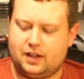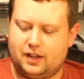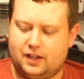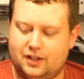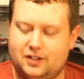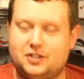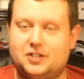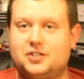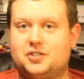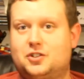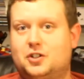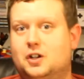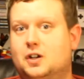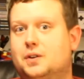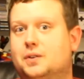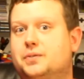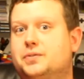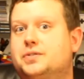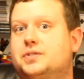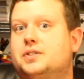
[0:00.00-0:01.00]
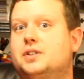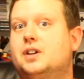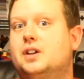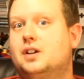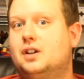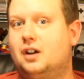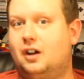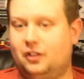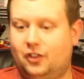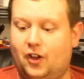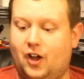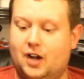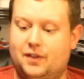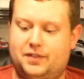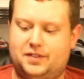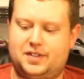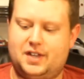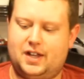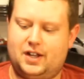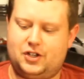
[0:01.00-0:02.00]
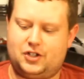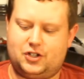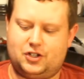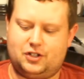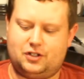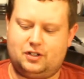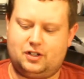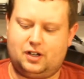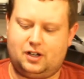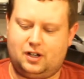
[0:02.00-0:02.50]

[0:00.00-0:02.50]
It deserves a lot of attention,